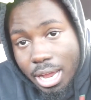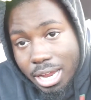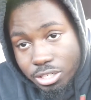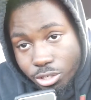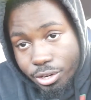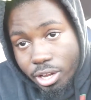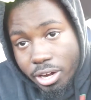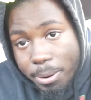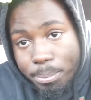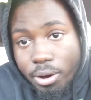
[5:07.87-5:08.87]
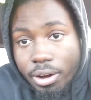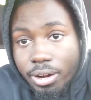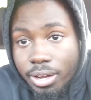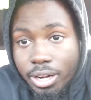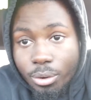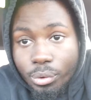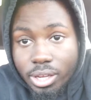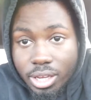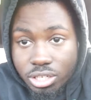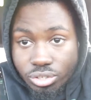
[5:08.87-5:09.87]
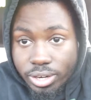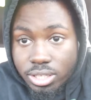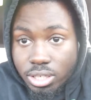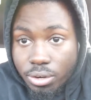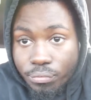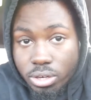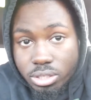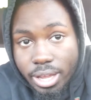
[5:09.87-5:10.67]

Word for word: I'll show y'all that part, and then we can get straight to the first